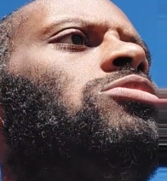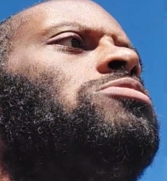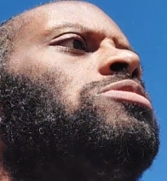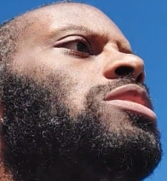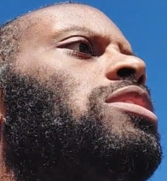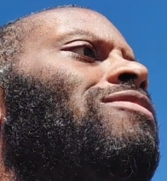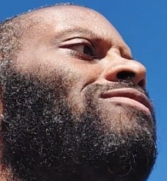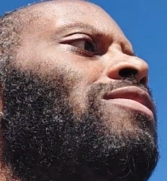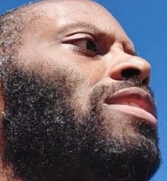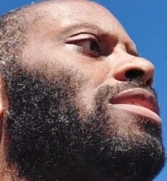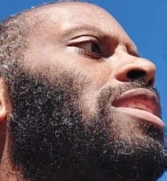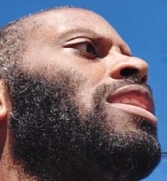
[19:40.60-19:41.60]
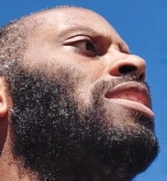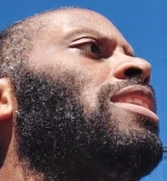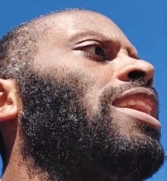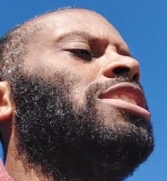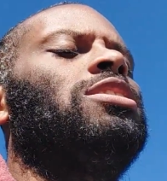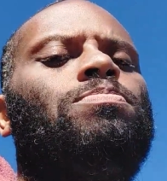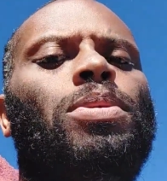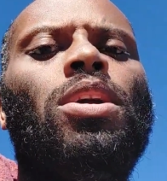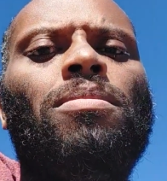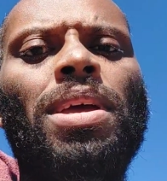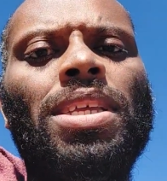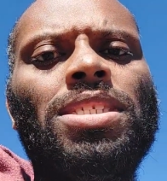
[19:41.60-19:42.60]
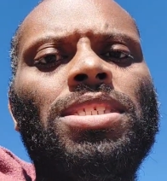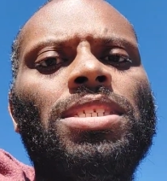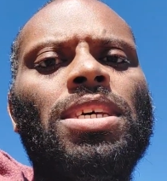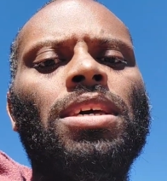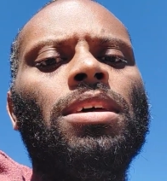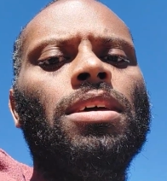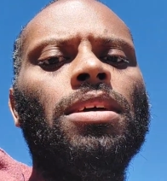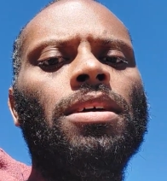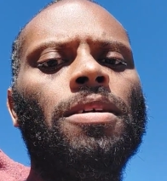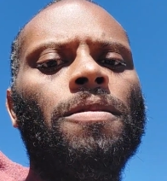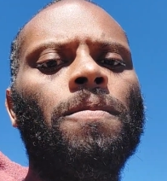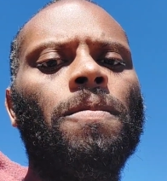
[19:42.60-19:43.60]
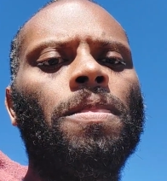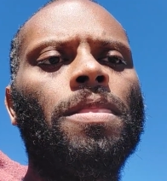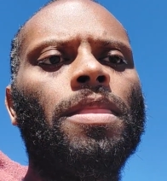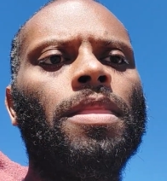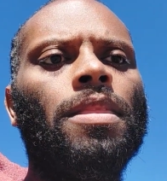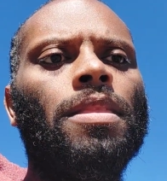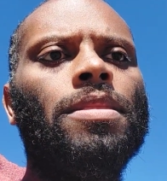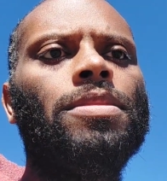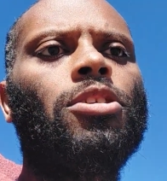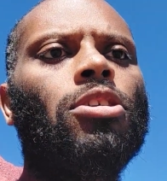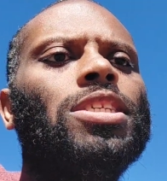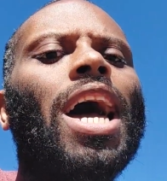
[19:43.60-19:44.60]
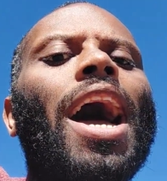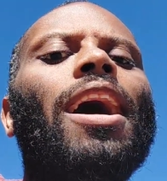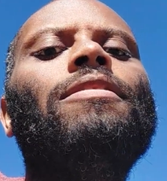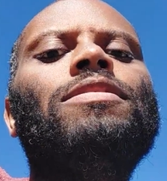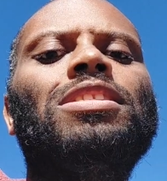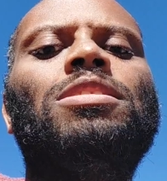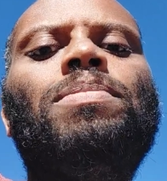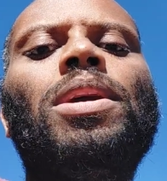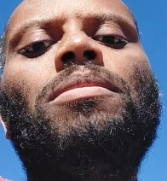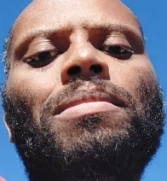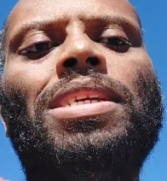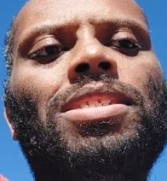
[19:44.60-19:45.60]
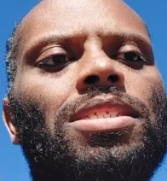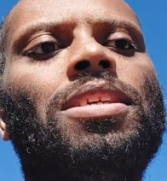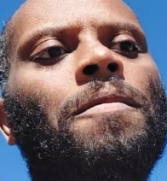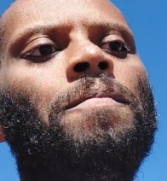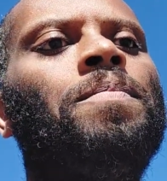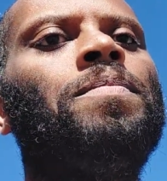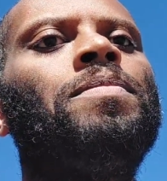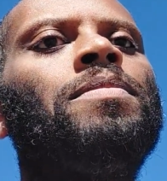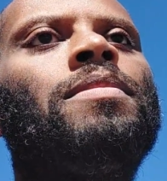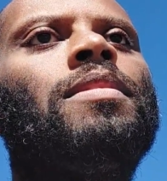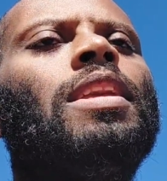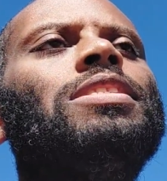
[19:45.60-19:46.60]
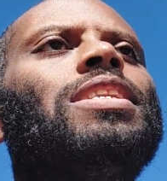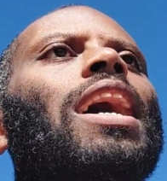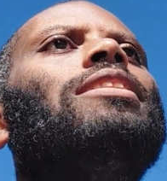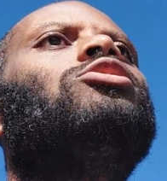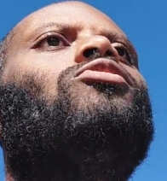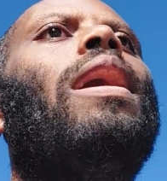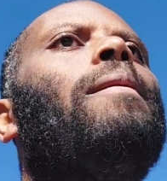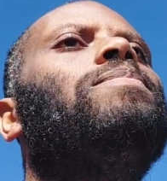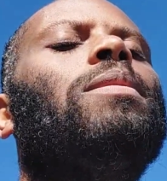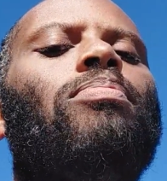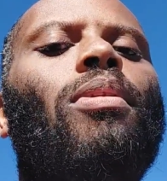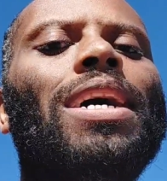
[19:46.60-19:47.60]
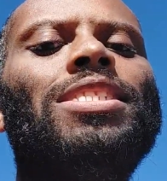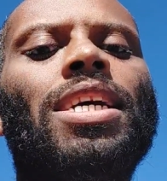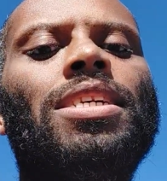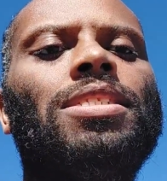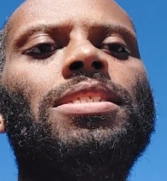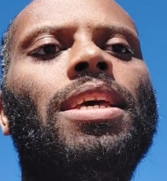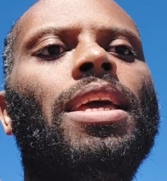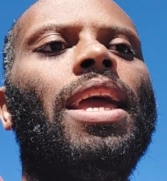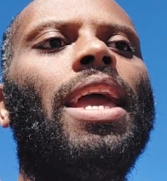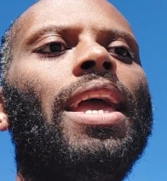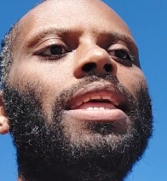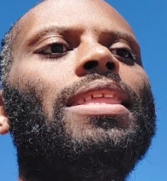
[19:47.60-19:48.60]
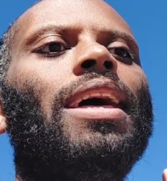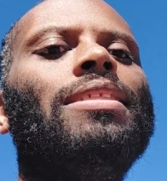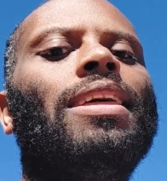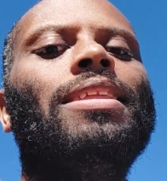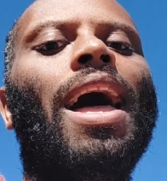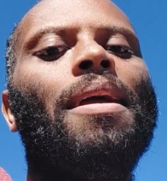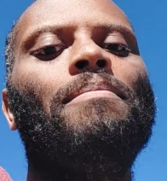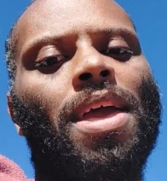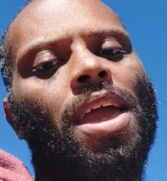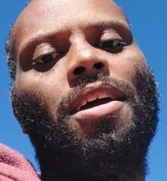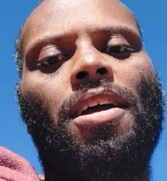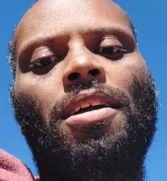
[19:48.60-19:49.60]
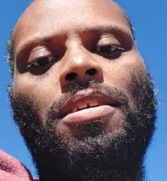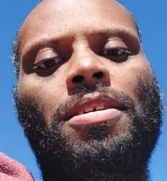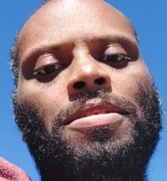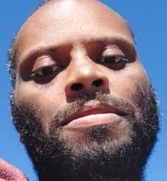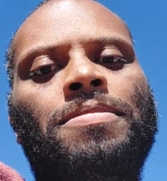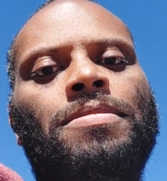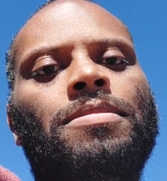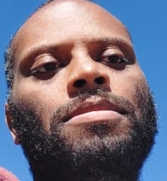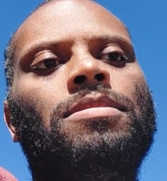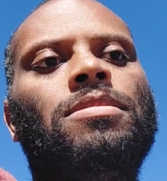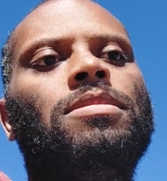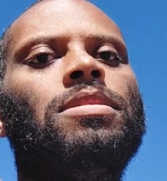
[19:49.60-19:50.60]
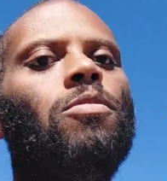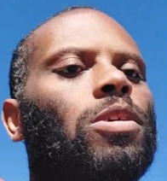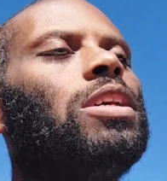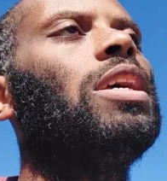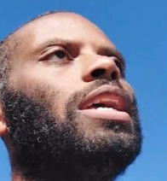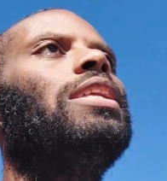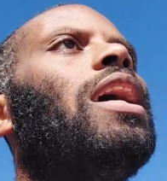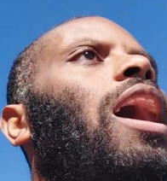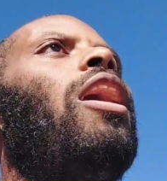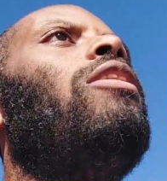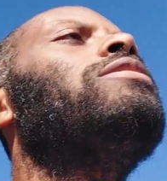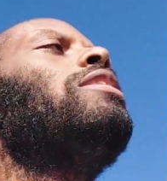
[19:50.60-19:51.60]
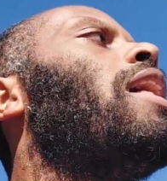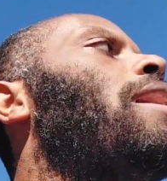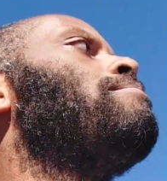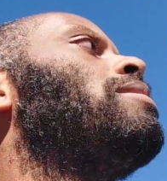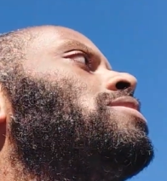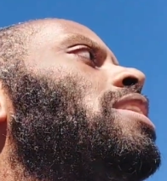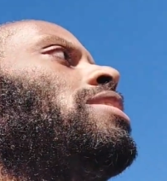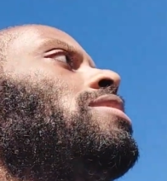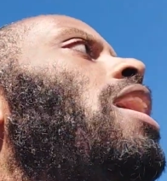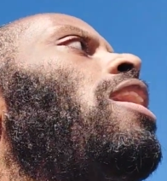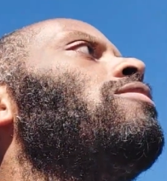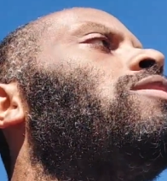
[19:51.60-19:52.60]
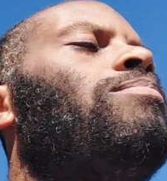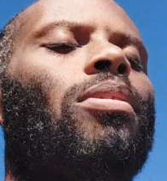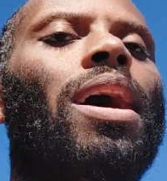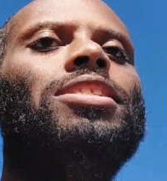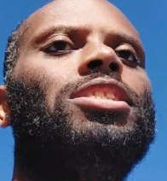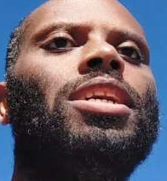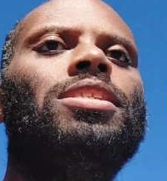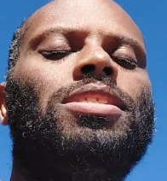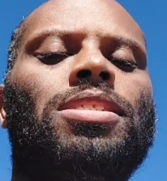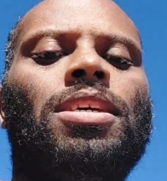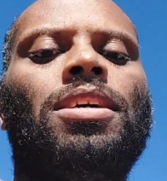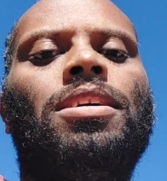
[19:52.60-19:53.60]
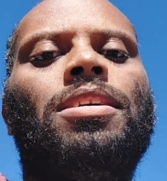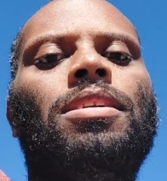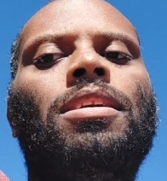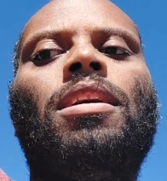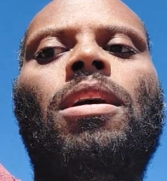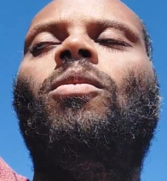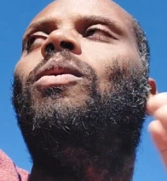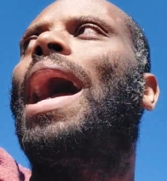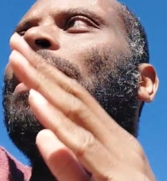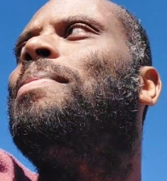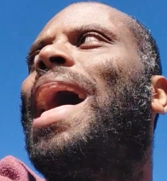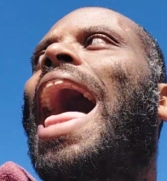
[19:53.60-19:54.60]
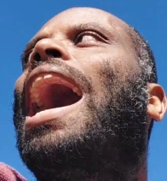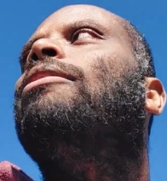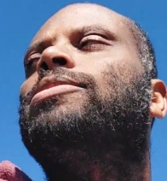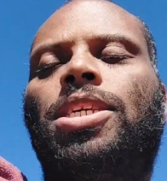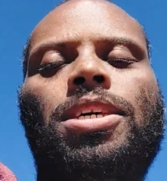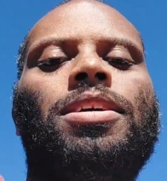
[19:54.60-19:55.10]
through the different experiments. They're tired of the experiments. They're tired. Scrap the projects, end the nightmare. They want to end all the nightmares, end all the projects, wipe out.